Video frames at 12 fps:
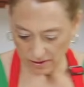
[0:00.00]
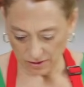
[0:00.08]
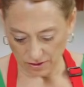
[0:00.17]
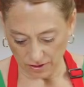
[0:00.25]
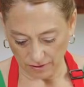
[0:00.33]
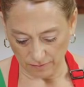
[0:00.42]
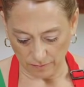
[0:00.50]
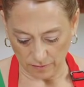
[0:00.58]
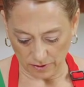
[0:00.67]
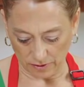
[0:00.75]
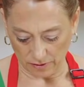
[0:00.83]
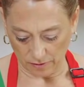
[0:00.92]
Just give them
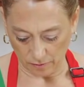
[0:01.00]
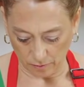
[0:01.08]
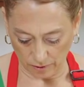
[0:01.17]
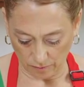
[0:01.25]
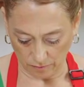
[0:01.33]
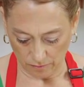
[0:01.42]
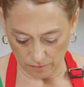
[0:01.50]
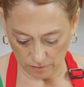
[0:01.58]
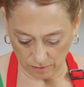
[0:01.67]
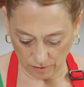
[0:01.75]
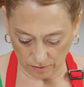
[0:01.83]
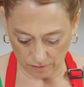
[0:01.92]
another quick
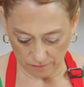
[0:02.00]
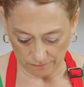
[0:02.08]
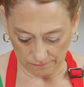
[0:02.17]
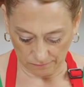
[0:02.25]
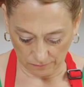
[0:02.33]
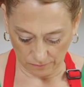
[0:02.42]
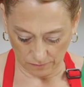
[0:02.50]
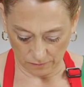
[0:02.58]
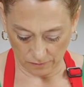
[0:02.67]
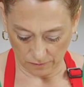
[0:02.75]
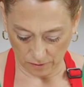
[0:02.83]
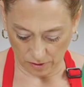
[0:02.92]
roll.
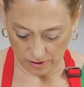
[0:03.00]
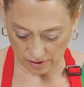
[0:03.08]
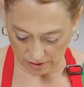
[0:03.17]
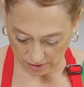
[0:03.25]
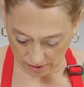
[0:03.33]
Try to get